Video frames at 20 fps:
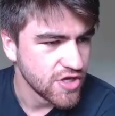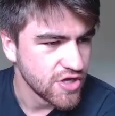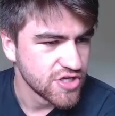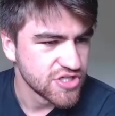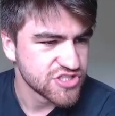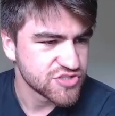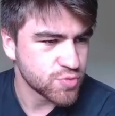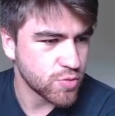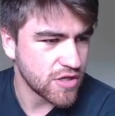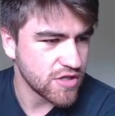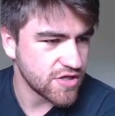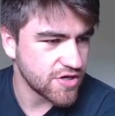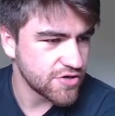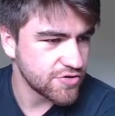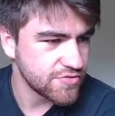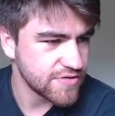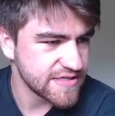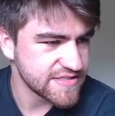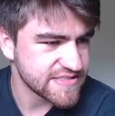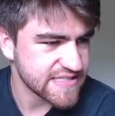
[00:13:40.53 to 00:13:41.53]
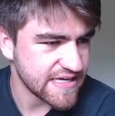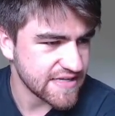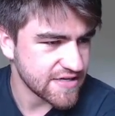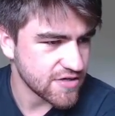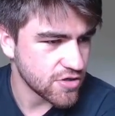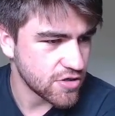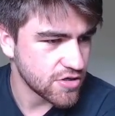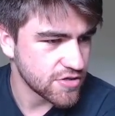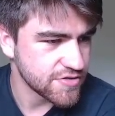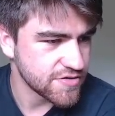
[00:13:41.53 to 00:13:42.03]
Swallow is getting
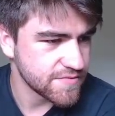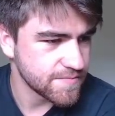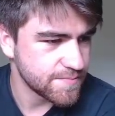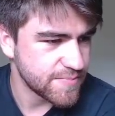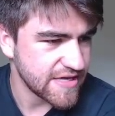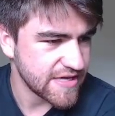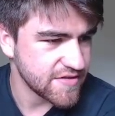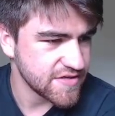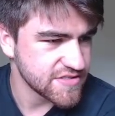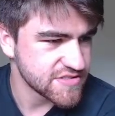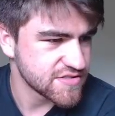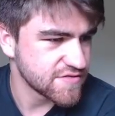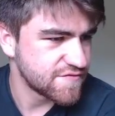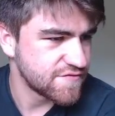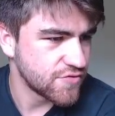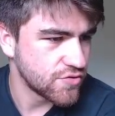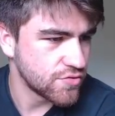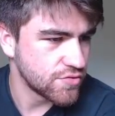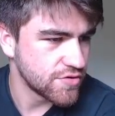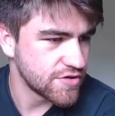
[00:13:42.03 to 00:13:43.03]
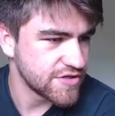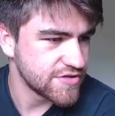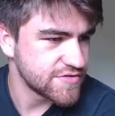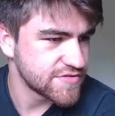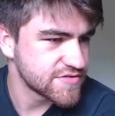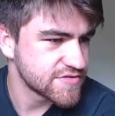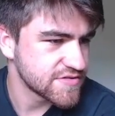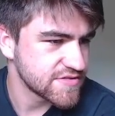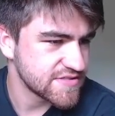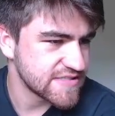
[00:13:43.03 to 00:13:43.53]
on. Bailey's a forward.
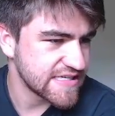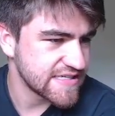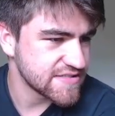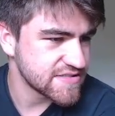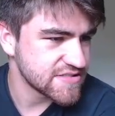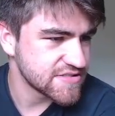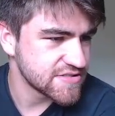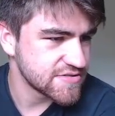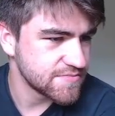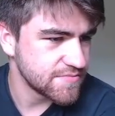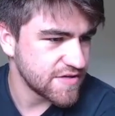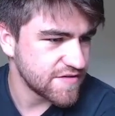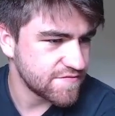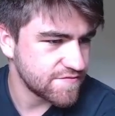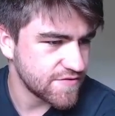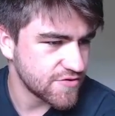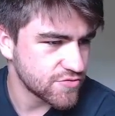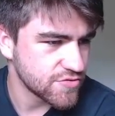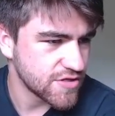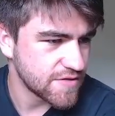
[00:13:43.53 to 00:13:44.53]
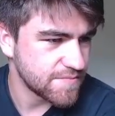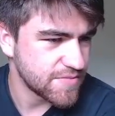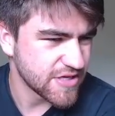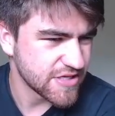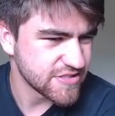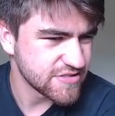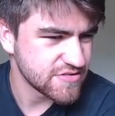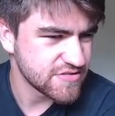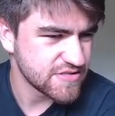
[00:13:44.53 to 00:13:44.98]
Langdon, midfielder, but